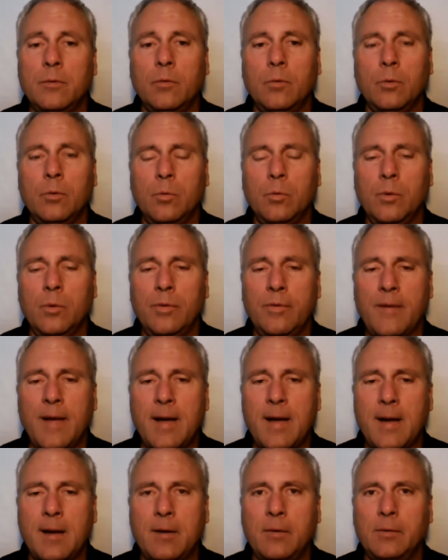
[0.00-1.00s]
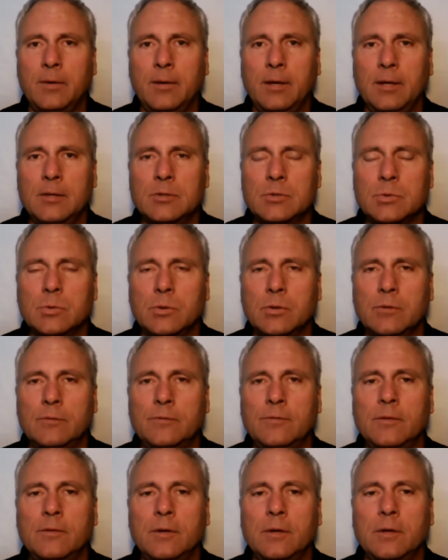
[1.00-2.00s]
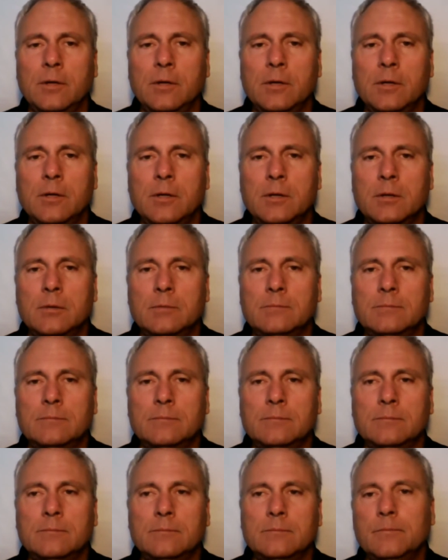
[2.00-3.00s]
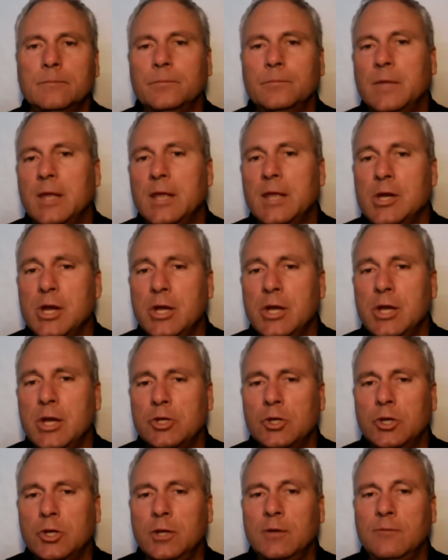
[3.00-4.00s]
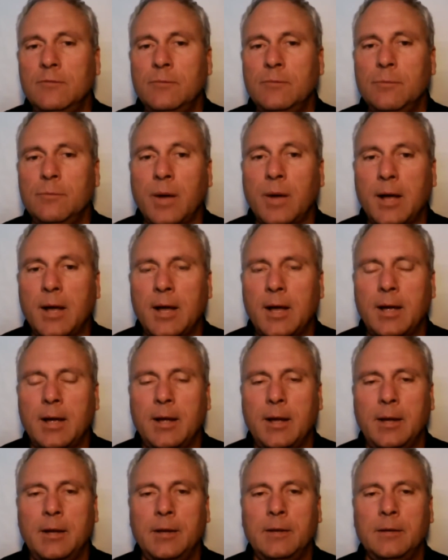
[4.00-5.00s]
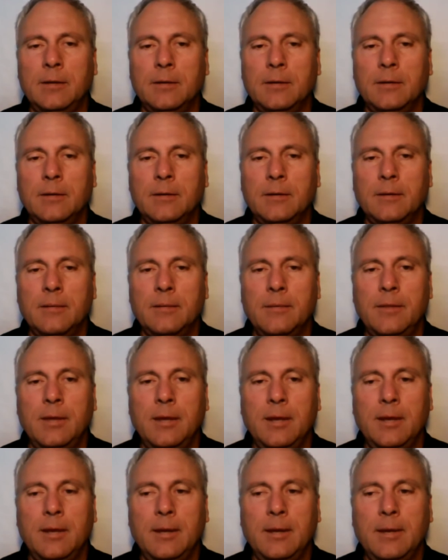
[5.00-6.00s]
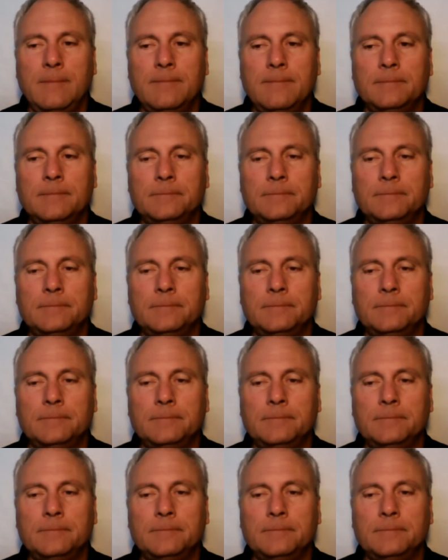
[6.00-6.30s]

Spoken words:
or without any sort of initiative by the,